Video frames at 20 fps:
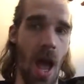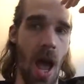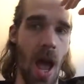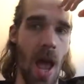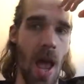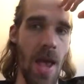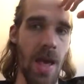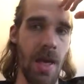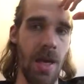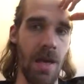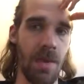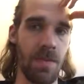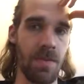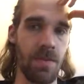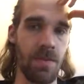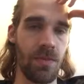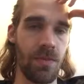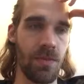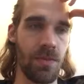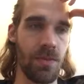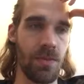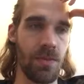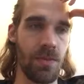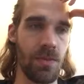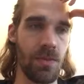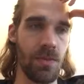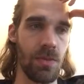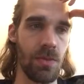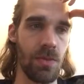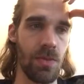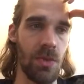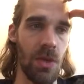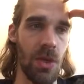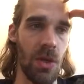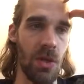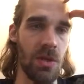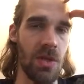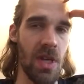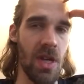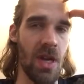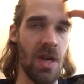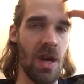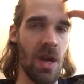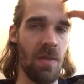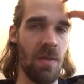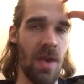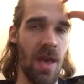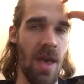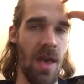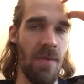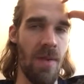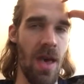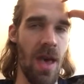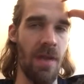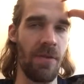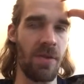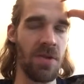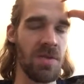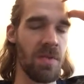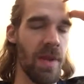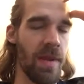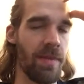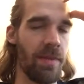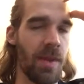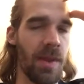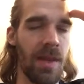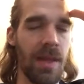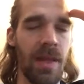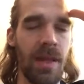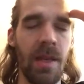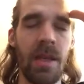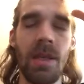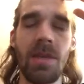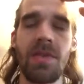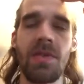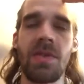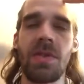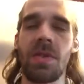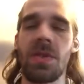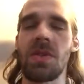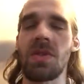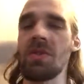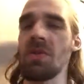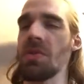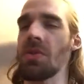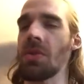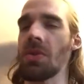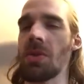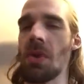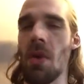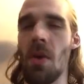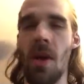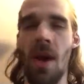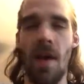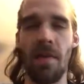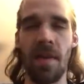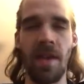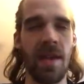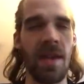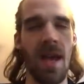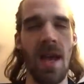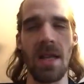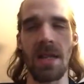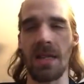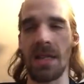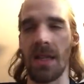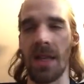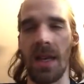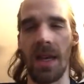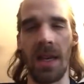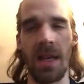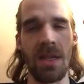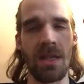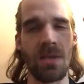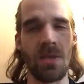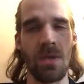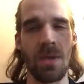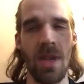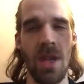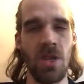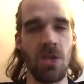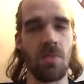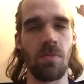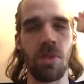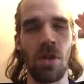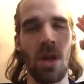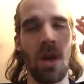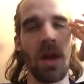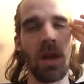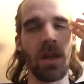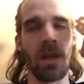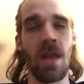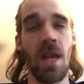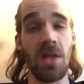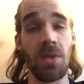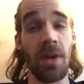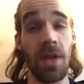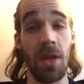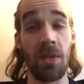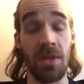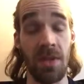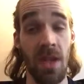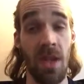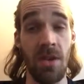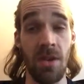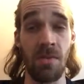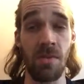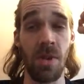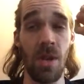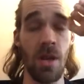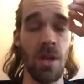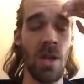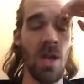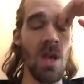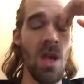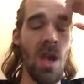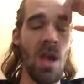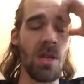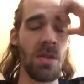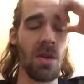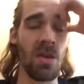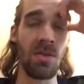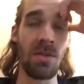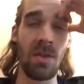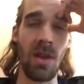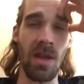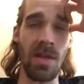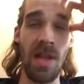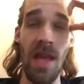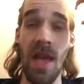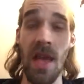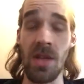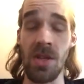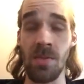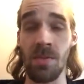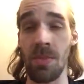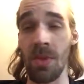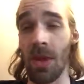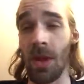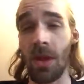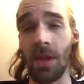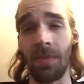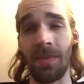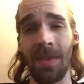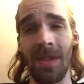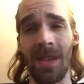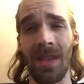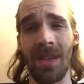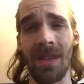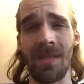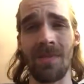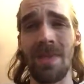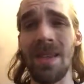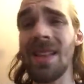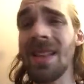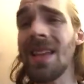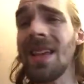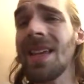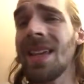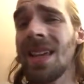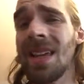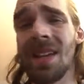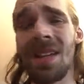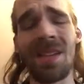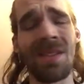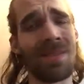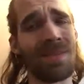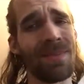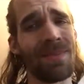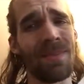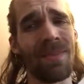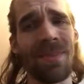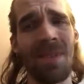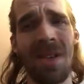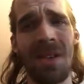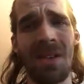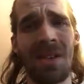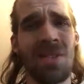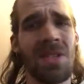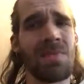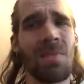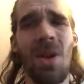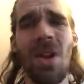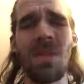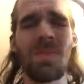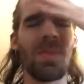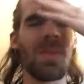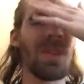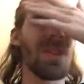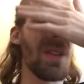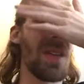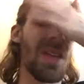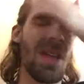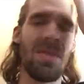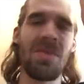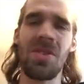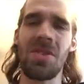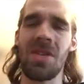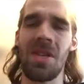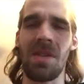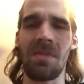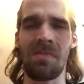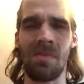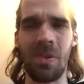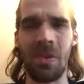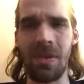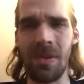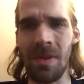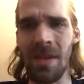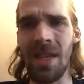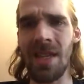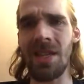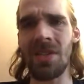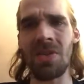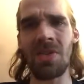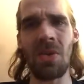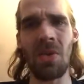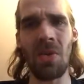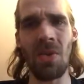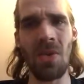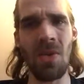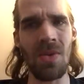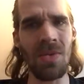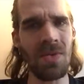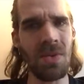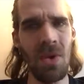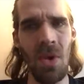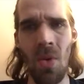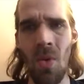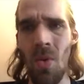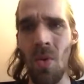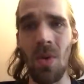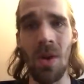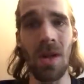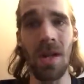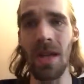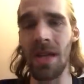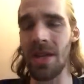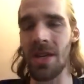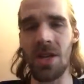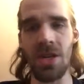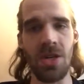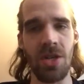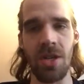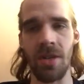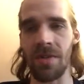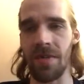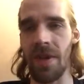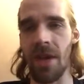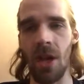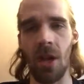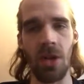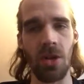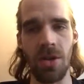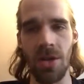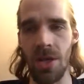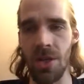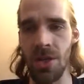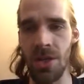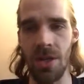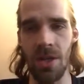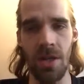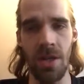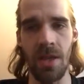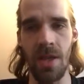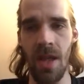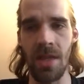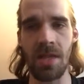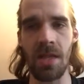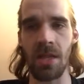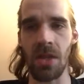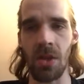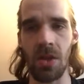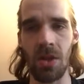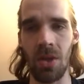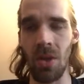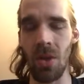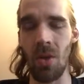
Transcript: ended up taking out my headphones. I'm like, please just don't have the gas lines or the engine block. And that's where I hit it, was the engine block. Don't let the engine block be leaking and spark plug. Like, I'm just like, please, no ignition, fire ignition. And that's like,